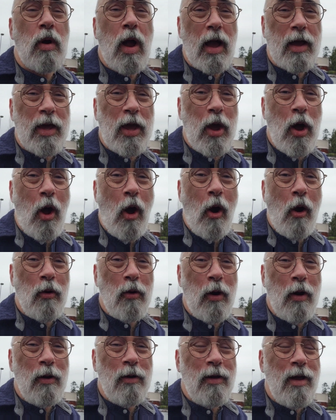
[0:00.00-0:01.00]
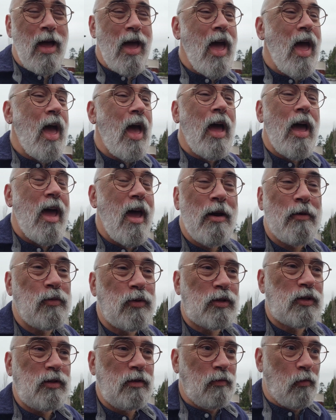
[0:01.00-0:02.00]
Rocky Horror. It
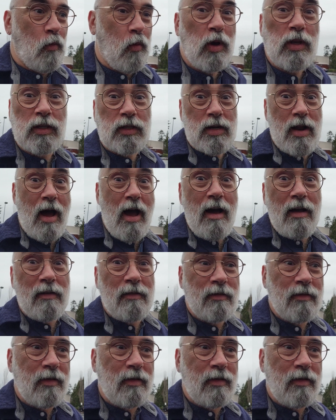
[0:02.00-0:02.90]
was not